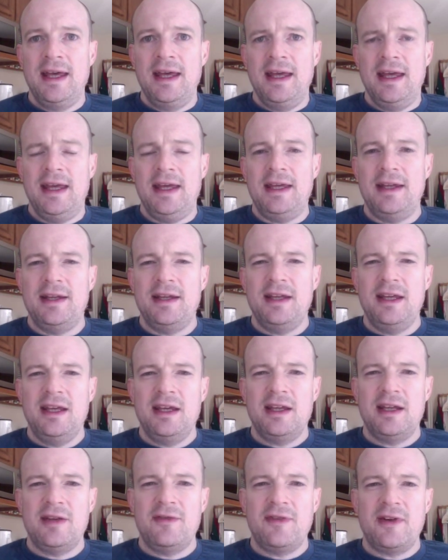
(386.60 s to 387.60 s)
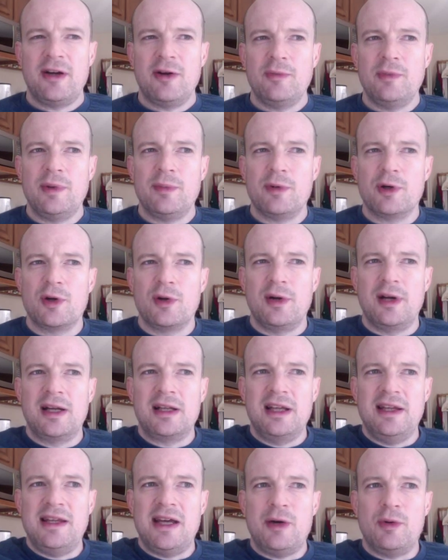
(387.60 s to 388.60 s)
And again, if I remember
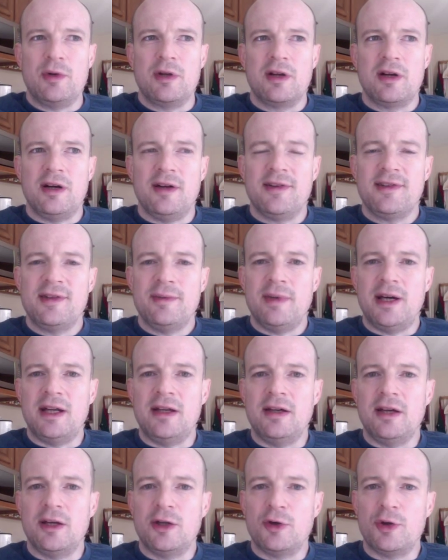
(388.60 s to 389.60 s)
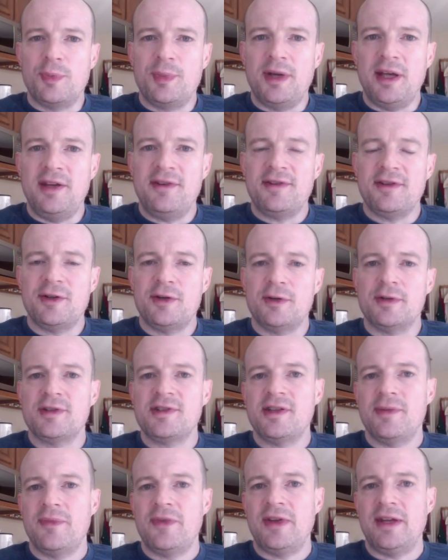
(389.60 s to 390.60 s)
correctly, that would cost about 100 peso or
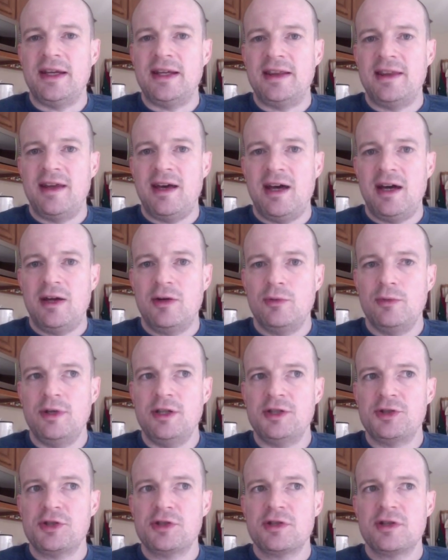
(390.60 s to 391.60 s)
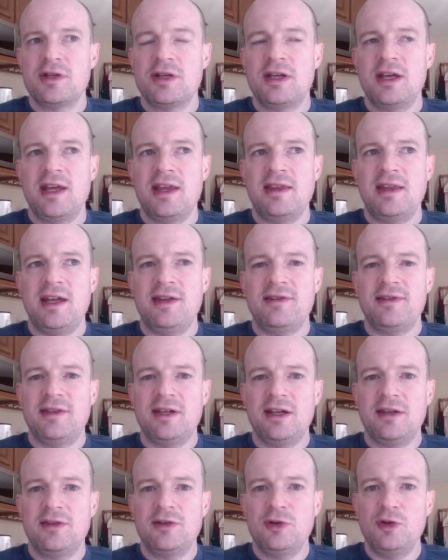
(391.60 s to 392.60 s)
something like that, which that's
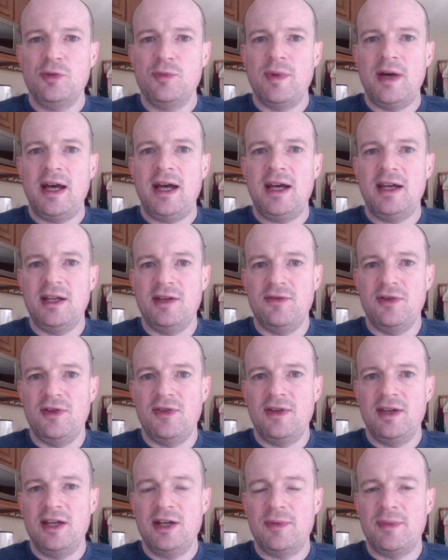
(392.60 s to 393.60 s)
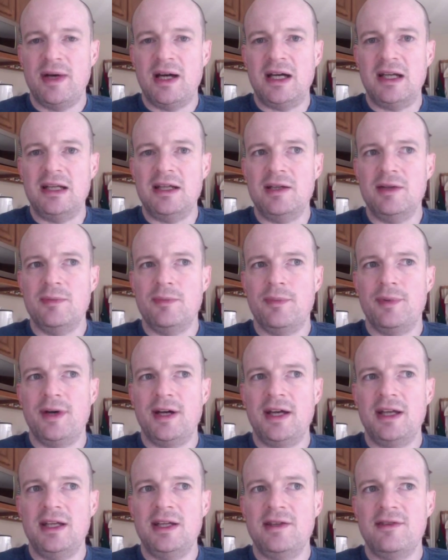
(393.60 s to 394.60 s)
not too bad if you think about it,
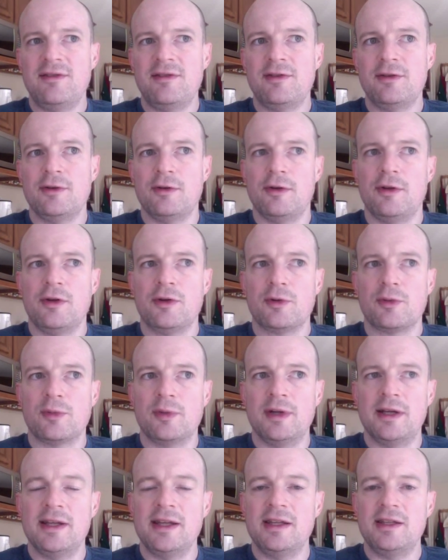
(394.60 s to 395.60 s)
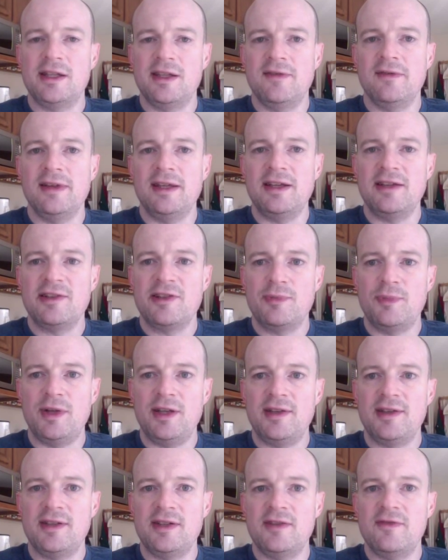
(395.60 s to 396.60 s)
but it's still relatively
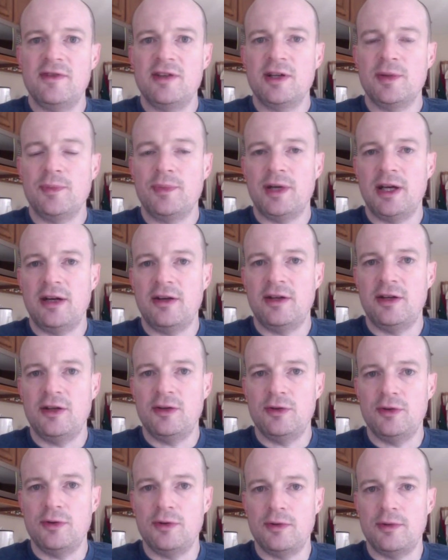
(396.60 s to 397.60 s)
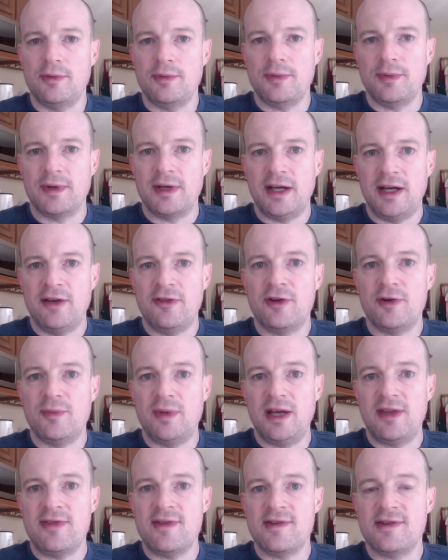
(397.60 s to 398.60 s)
expensive compared to other
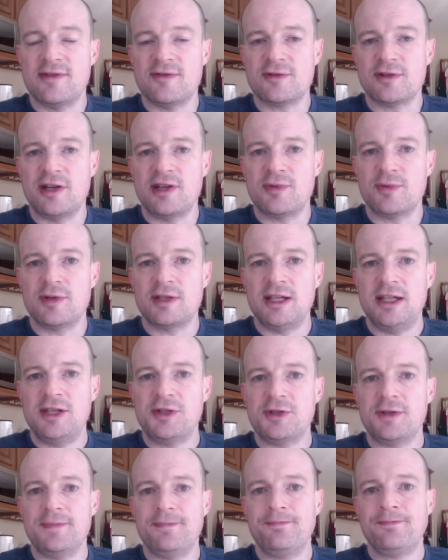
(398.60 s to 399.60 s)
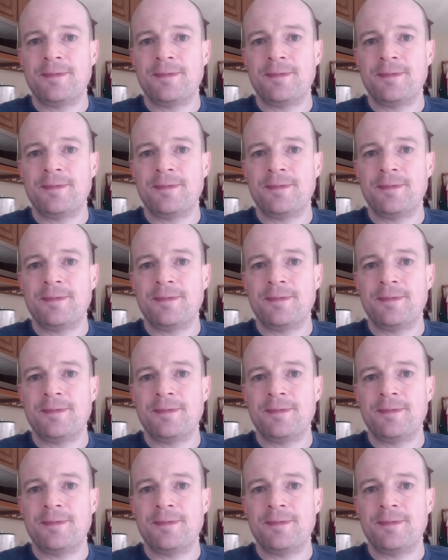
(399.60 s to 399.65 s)
methods of transportation.